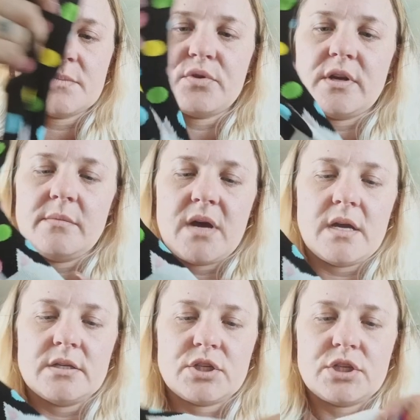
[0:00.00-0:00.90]
pretty
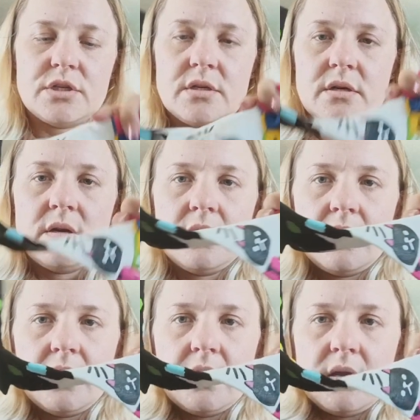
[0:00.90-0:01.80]
much.
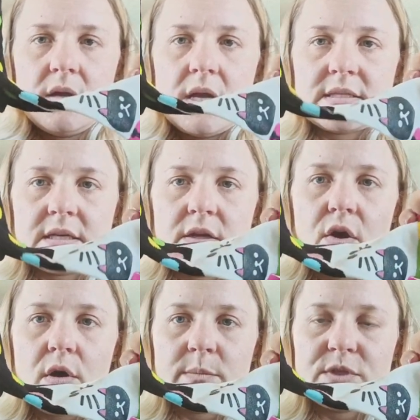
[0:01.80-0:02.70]
It's gonna
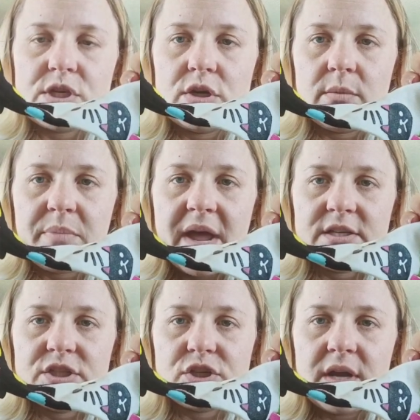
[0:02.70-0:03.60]
go up to your
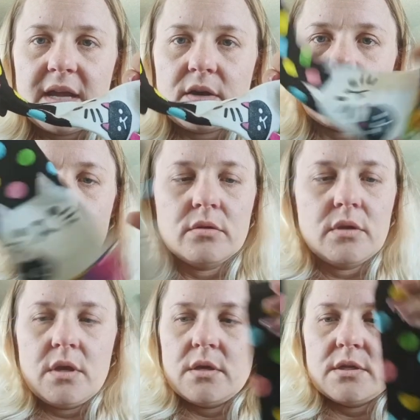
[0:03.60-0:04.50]
past your ankle.
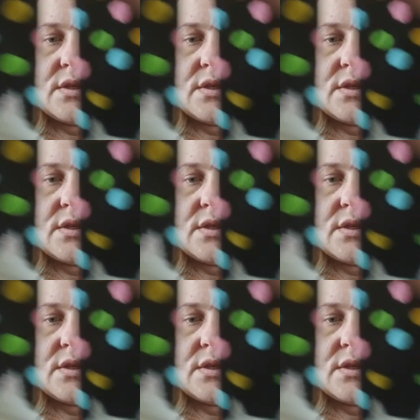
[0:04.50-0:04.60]
So